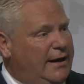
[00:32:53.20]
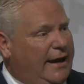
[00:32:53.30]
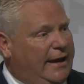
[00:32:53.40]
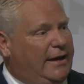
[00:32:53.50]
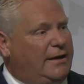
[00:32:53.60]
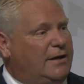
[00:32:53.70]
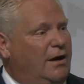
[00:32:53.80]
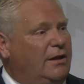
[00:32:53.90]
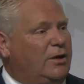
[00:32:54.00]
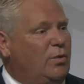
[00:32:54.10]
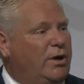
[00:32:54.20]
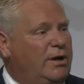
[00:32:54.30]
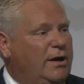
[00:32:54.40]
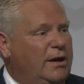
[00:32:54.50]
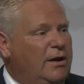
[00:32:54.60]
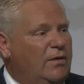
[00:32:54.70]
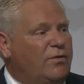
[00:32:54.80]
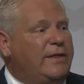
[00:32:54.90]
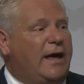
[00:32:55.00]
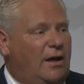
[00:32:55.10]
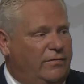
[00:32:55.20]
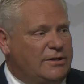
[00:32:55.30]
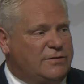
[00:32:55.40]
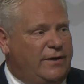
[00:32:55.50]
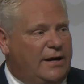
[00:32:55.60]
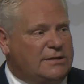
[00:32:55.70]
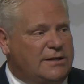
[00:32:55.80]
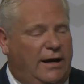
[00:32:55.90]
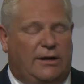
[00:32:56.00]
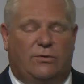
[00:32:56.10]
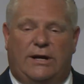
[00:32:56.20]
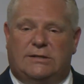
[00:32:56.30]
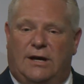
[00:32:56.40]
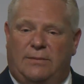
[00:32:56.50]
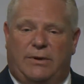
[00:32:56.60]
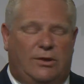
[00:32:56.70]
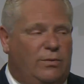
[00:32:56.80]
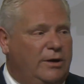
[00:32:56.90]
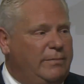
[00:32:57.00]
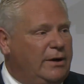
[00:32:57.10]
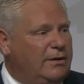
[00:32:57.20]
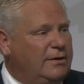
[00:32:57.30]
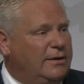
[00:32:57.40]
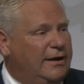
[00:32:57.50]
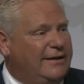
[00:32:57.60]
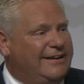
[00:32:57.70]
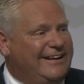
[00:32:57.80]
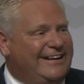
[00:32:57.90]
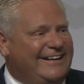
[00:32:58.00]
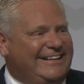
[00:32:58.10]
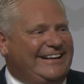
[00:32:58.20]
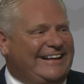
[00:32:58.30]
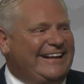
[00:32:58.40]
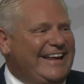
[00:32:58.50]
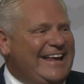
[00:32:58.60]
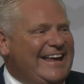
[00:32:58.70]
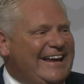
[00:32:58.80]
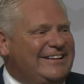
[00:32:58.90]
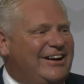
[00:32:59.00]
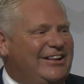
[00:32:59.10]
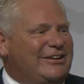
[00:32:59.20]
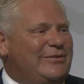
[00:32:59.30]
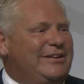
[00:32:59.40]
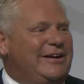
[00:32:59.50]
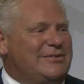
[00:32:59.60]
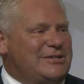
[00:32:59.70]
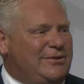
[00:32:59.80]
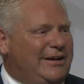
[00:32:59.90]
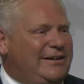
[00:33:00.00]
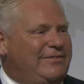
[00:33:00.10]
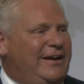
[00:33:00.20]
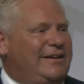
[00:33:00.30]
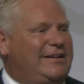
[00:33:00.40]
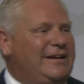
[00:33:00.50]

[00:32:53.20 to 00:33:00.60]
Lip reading: in Collingwood for the Elvis Fest. I had a great time, by the way, Mayor, in Collingwood. That was a great event.